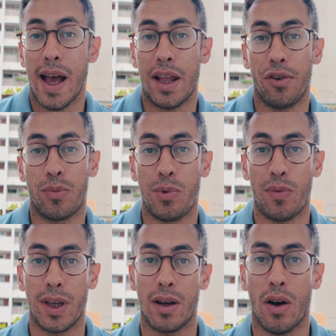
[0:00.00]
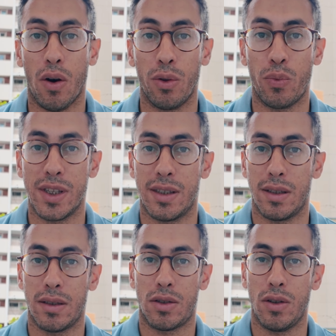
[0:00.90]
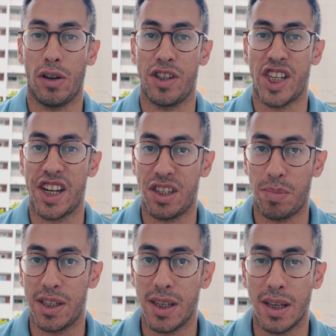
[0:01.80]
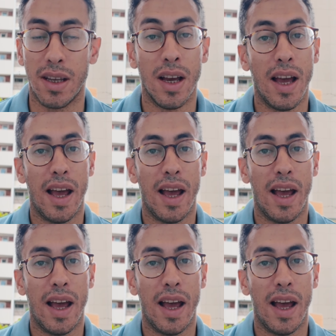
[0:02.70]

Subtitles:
and not moving on with ChatGPT.